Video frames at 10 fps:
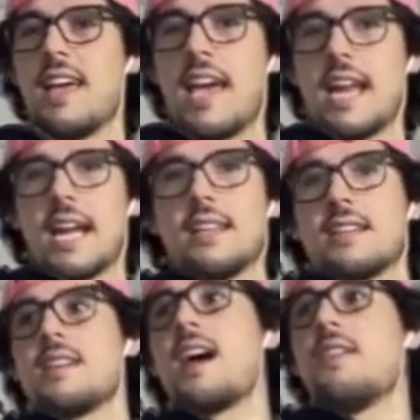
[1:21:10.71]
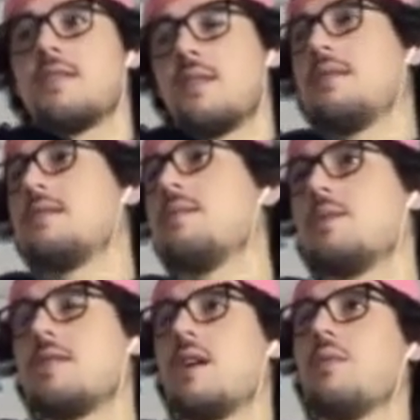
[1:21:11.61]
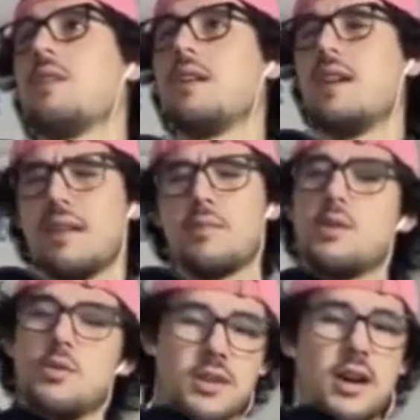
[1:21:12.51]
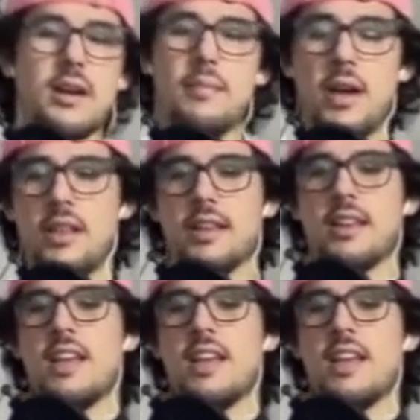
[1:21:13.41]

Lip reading: And I'd like to have something similar to that where like, yeah, like we do talk about like